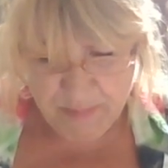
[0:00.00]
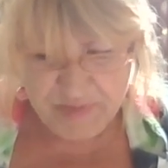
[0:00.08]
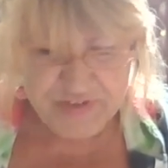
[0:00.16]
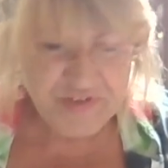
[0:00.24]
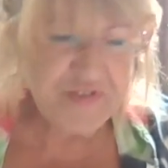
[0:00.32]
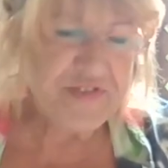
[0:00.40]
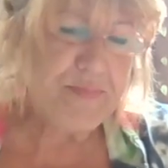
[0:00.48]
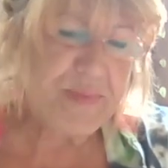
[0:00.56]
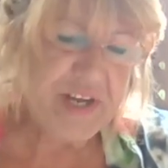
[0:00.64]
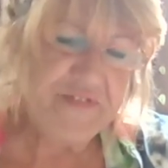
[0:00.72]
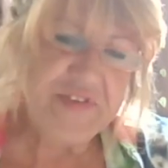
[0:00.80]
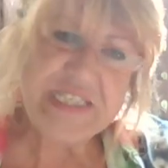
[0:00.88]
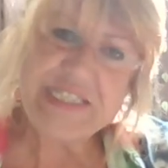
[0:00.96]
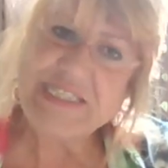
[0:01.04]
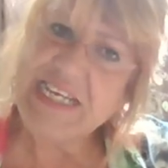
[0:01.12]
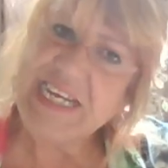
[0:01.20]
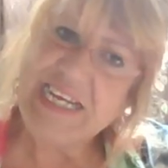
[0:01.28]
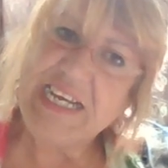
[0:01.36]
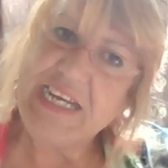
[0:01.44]
But there's a bit of a
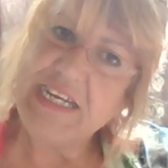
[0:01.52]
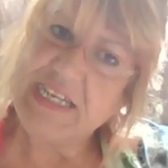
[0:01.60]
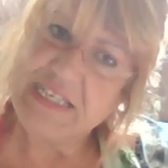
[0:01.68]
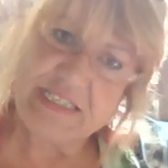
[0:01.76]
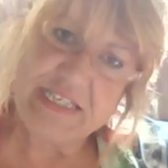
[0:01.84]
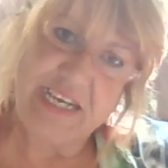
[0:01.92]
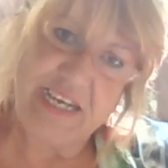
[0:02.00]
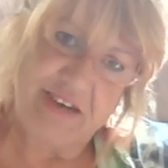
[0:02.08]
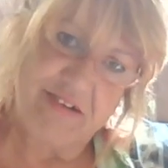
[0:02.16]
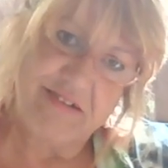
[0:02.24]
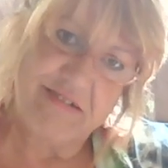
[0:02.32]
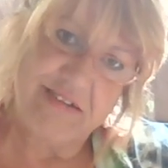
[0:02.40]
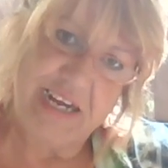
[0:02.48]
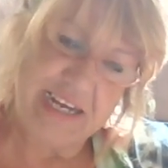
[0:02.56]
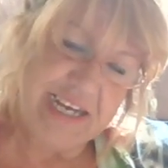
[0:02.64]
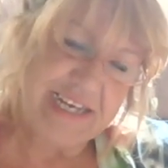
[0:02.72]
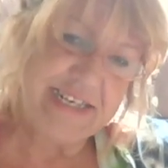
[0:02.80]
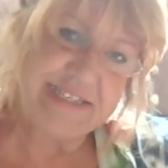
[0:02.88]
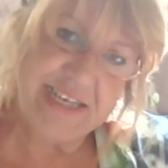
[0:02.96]
sneakiness here. I
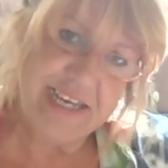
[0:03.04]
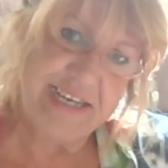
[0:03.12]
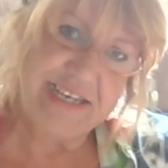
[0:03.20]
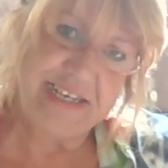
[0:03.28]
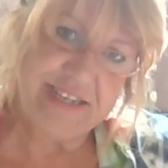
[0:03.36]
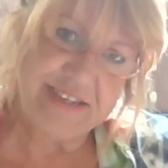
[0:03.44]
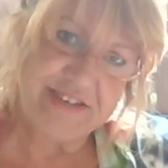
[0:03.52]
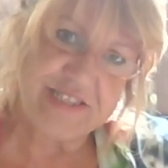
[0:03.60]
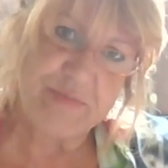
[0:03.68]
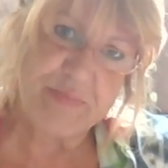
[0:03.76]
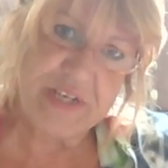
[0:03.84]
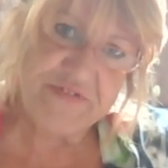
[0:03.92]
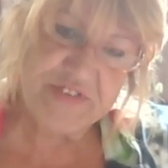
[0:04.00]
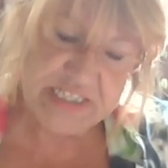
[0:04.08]
gotta tell you, there's a bit of a